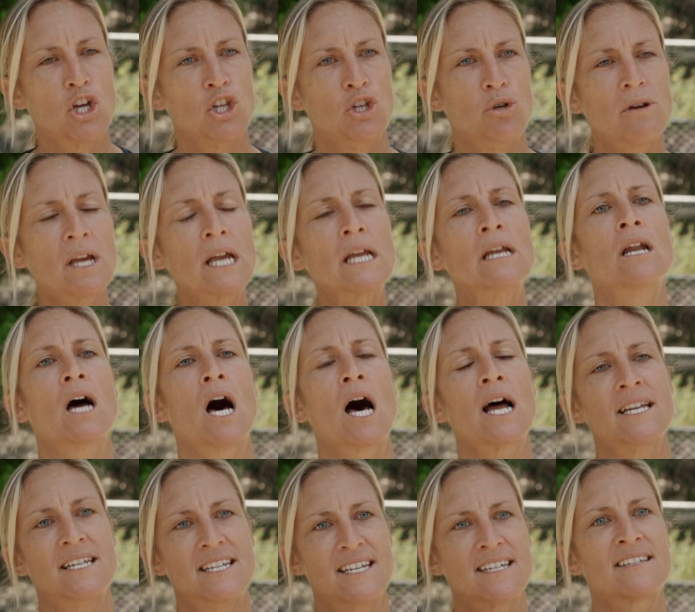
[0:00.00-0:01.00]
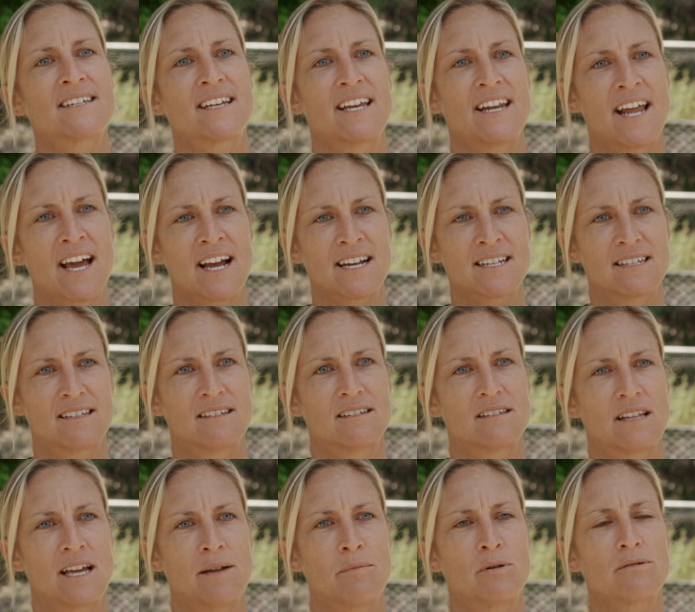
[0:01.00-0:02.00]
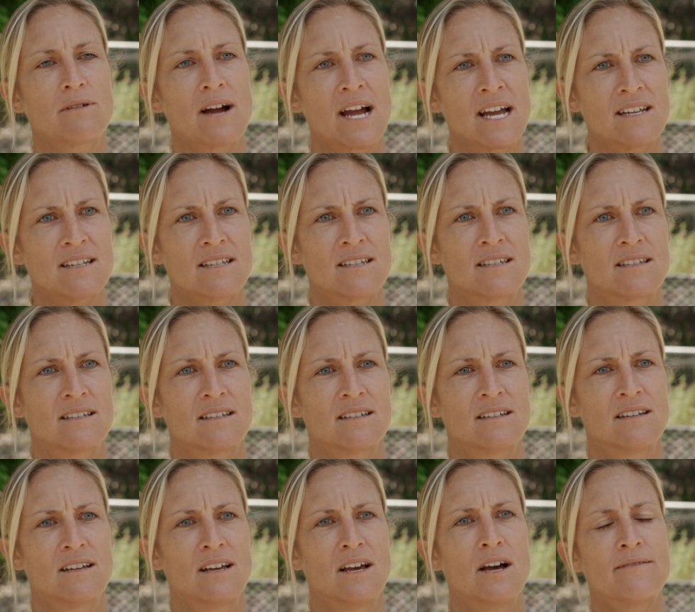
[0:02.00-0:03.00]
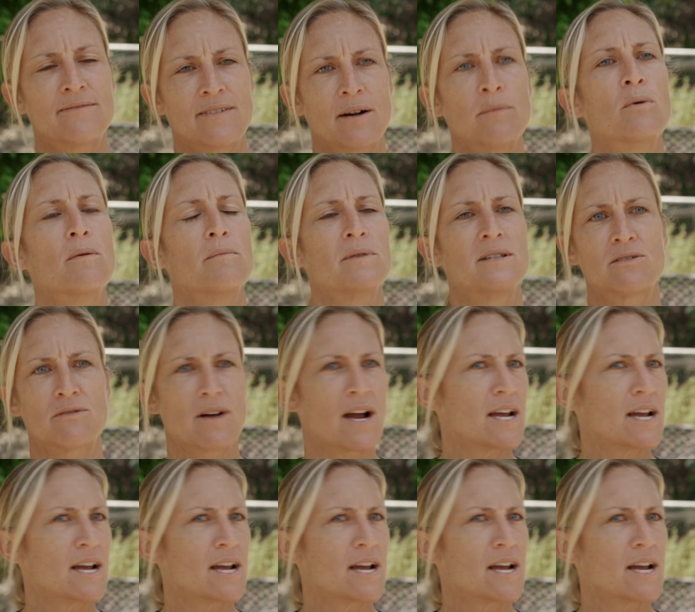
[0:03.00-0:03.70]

You cannot disconnect labor rights from women's